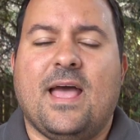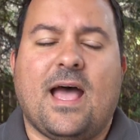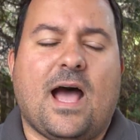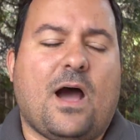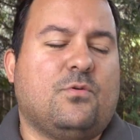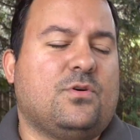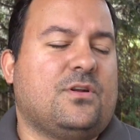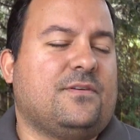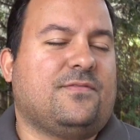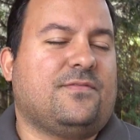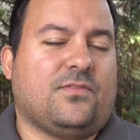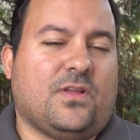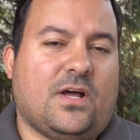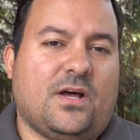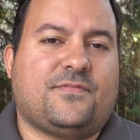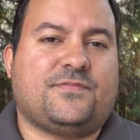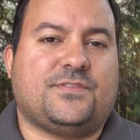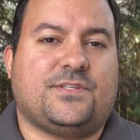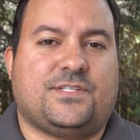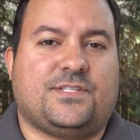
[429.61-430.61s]
I would have
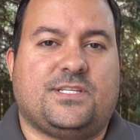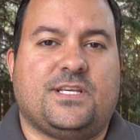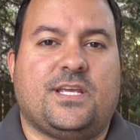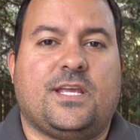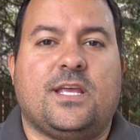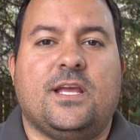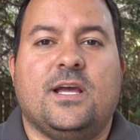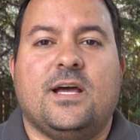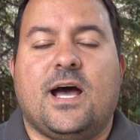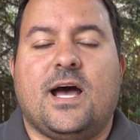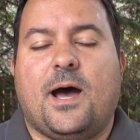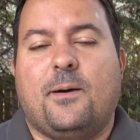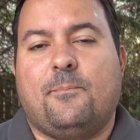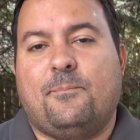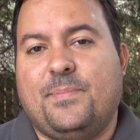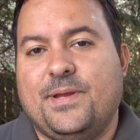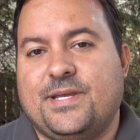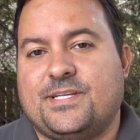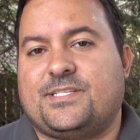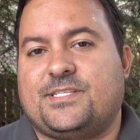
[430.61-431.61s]
loved to see a
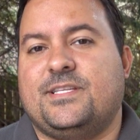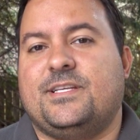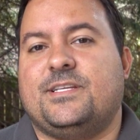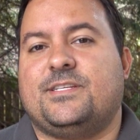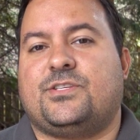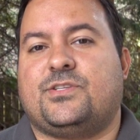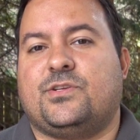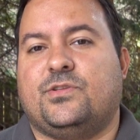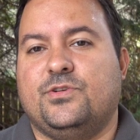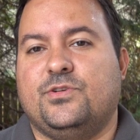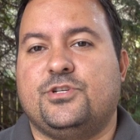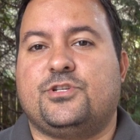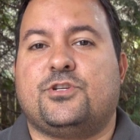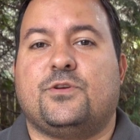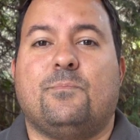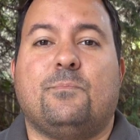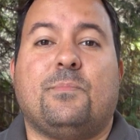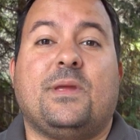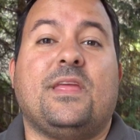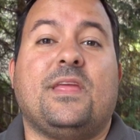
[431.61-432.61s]
business
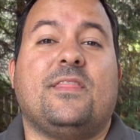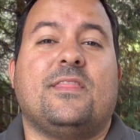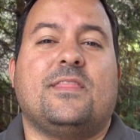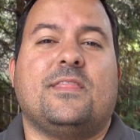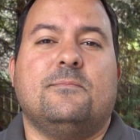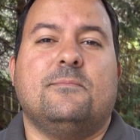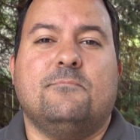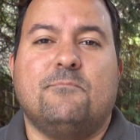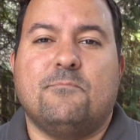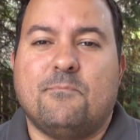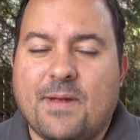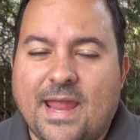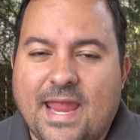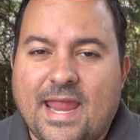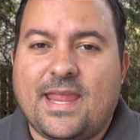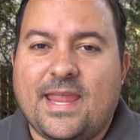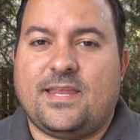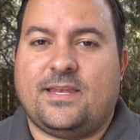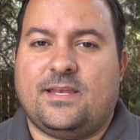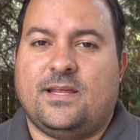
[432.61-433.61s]
solution being the
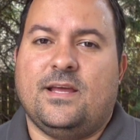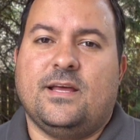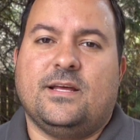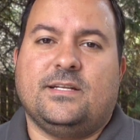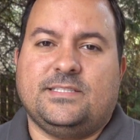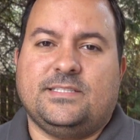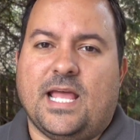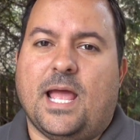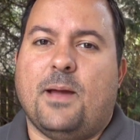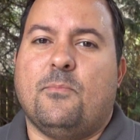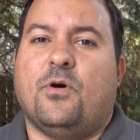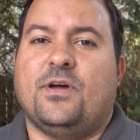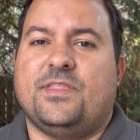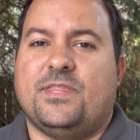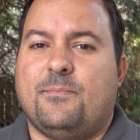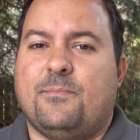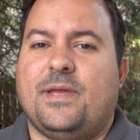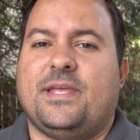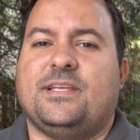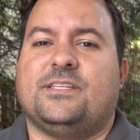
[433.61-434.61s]
main demo and
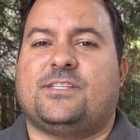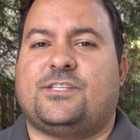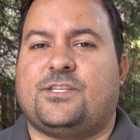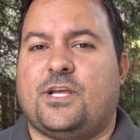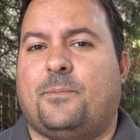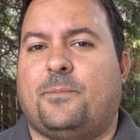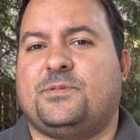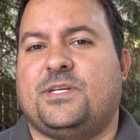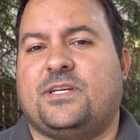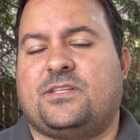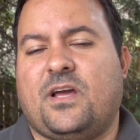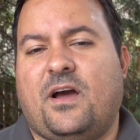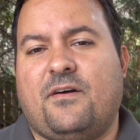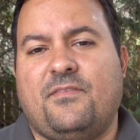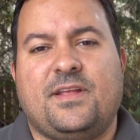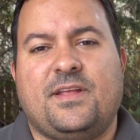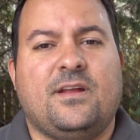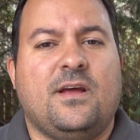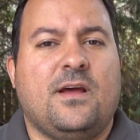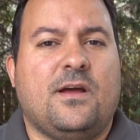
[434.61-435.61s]
the main subject of
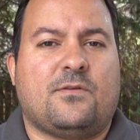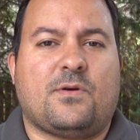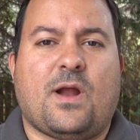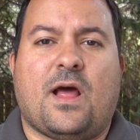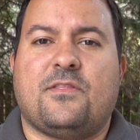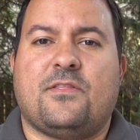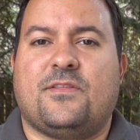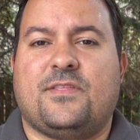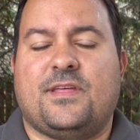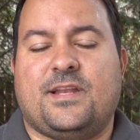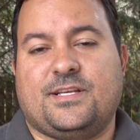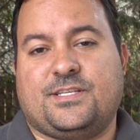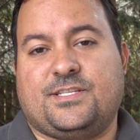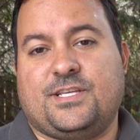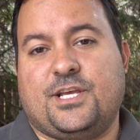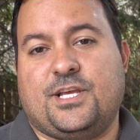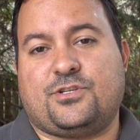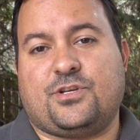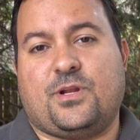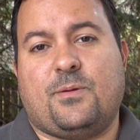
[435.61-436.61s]
it, rather than a
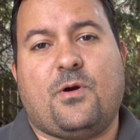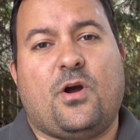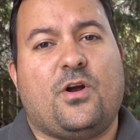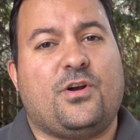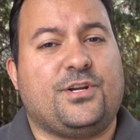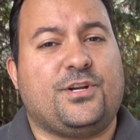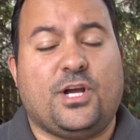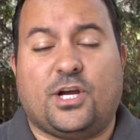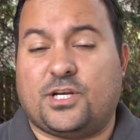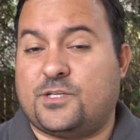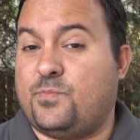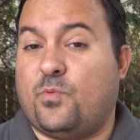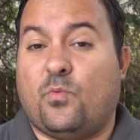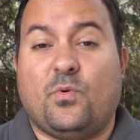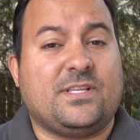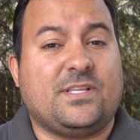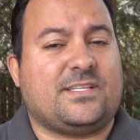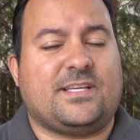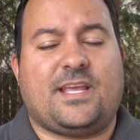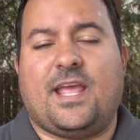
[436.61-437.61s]
session about her ducks. But
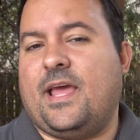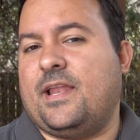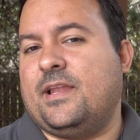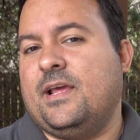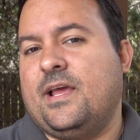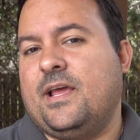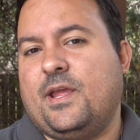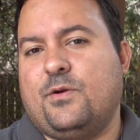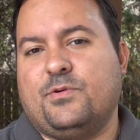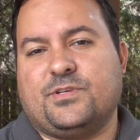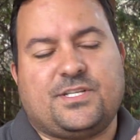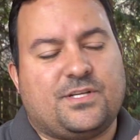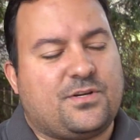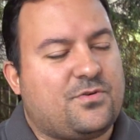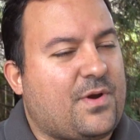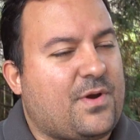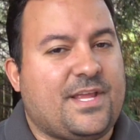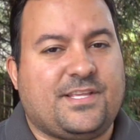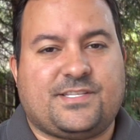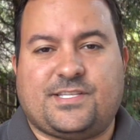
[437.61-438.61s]
once again, it was a
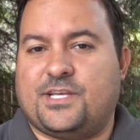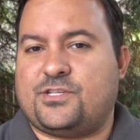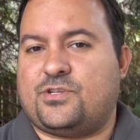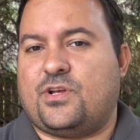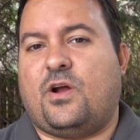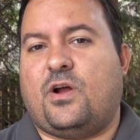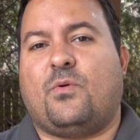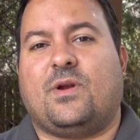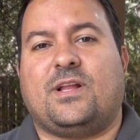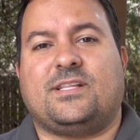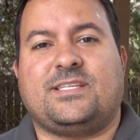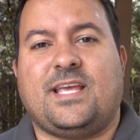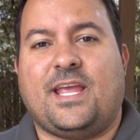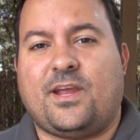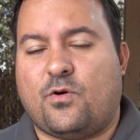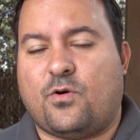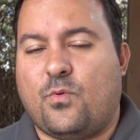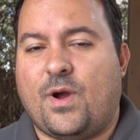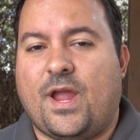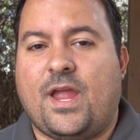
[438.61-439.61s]
great session. I want to
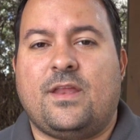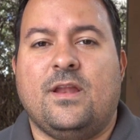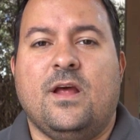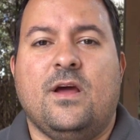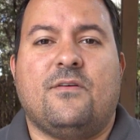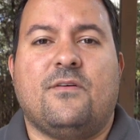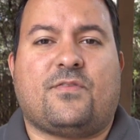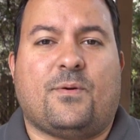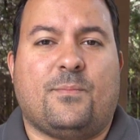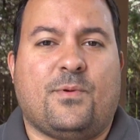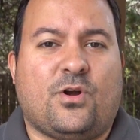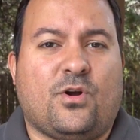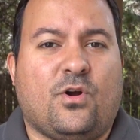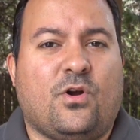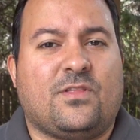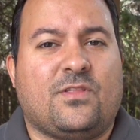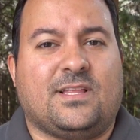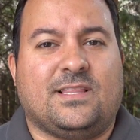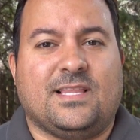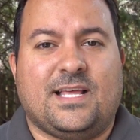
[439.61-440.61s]
take away from her
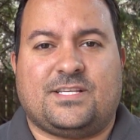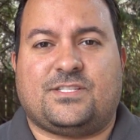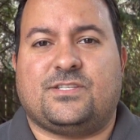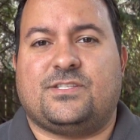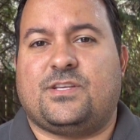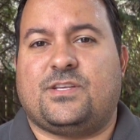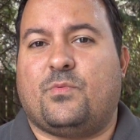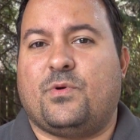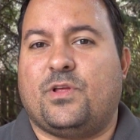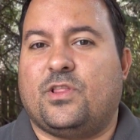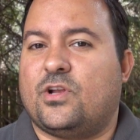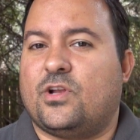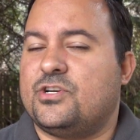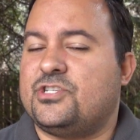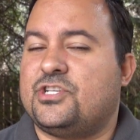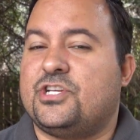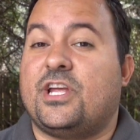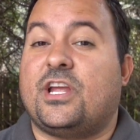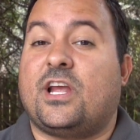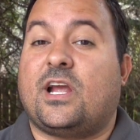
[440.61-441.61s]
all the lessons that we learned.
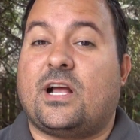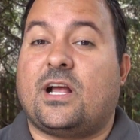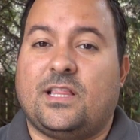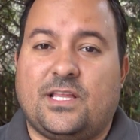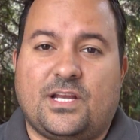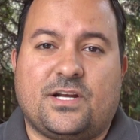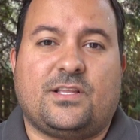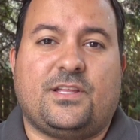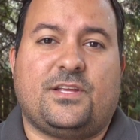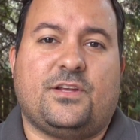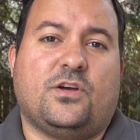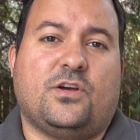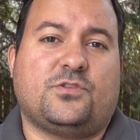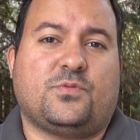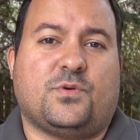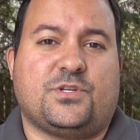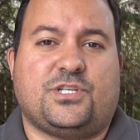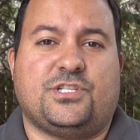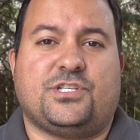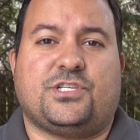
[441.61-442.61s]
She clearly knows
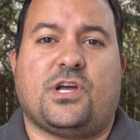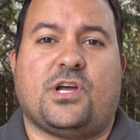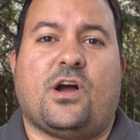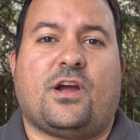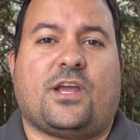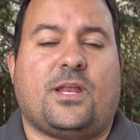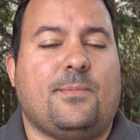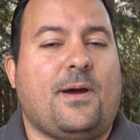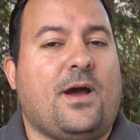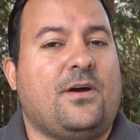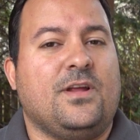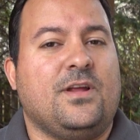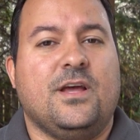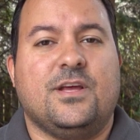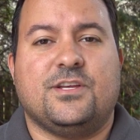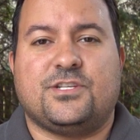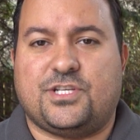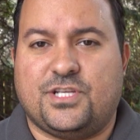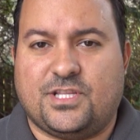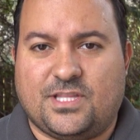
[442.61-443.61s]
what she's talking about.
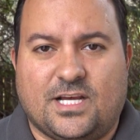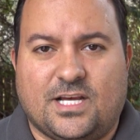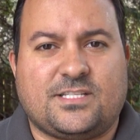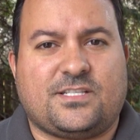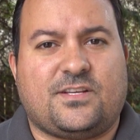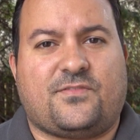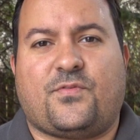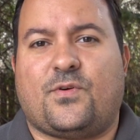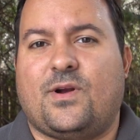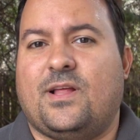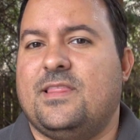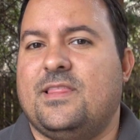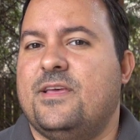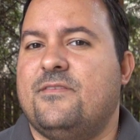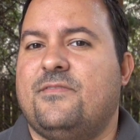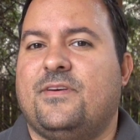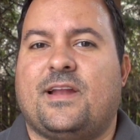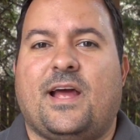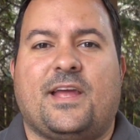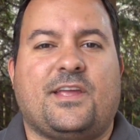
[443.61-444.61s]
She does it for a
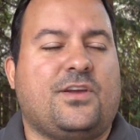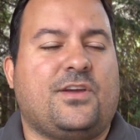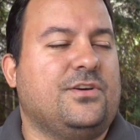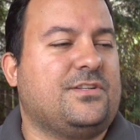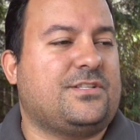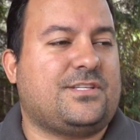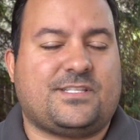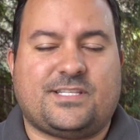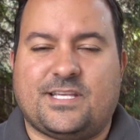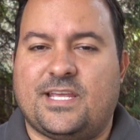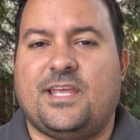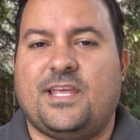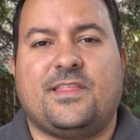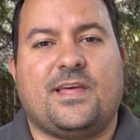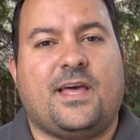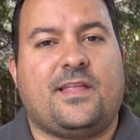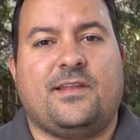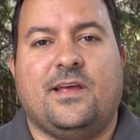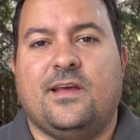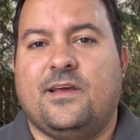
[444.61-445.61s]
living. I could see
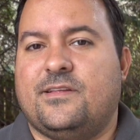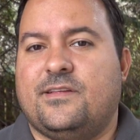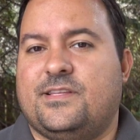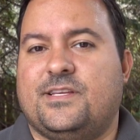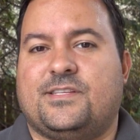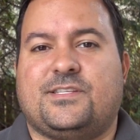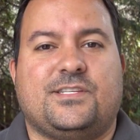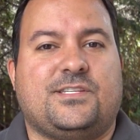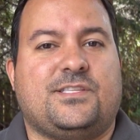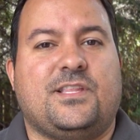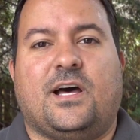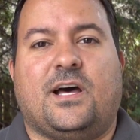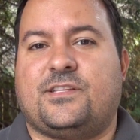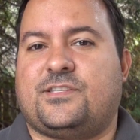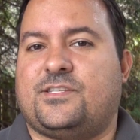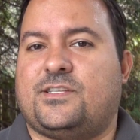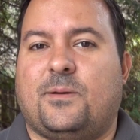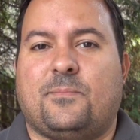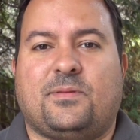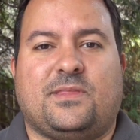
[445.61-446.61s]
that this is not
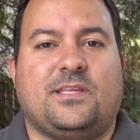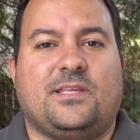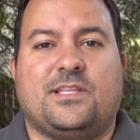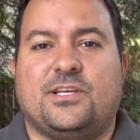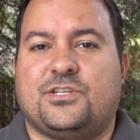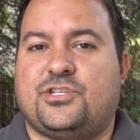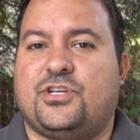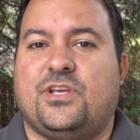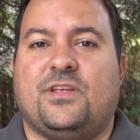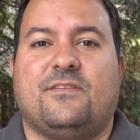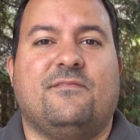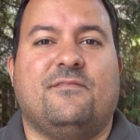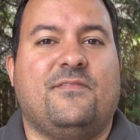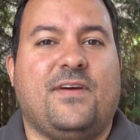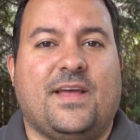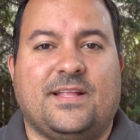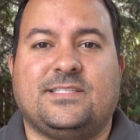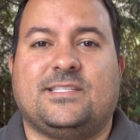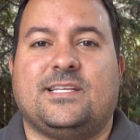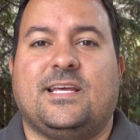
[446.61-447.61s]
something that she
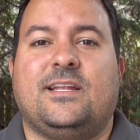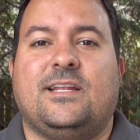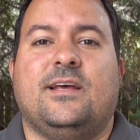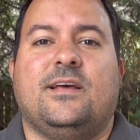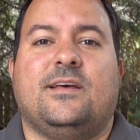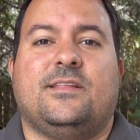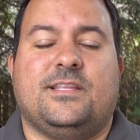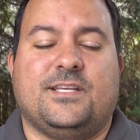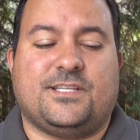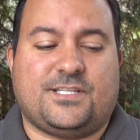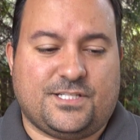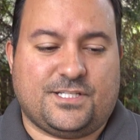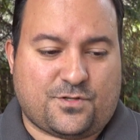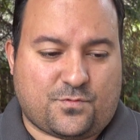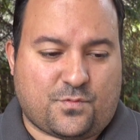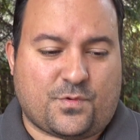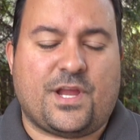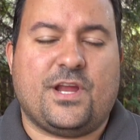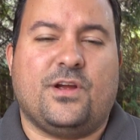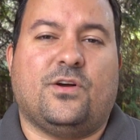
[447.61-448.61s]
invented. This is
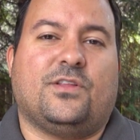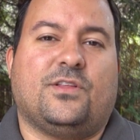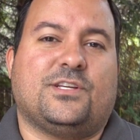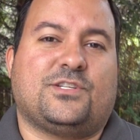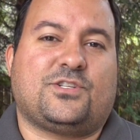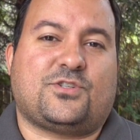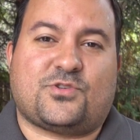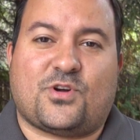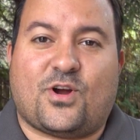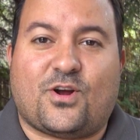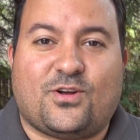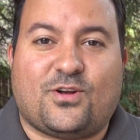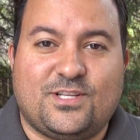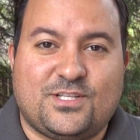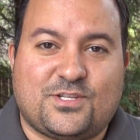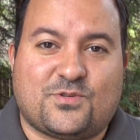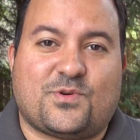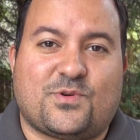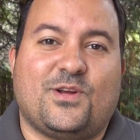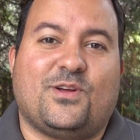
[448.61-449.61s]
real. The struggle
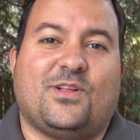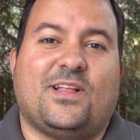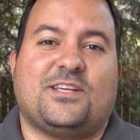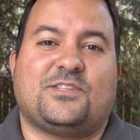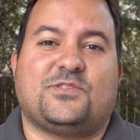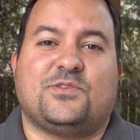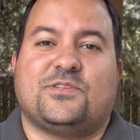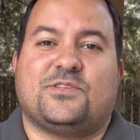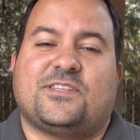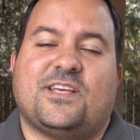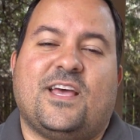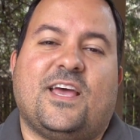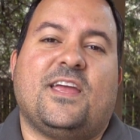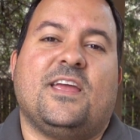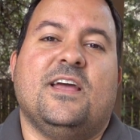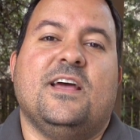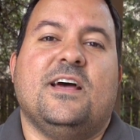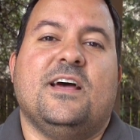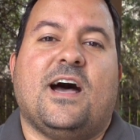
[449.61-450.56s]
is real, as you say.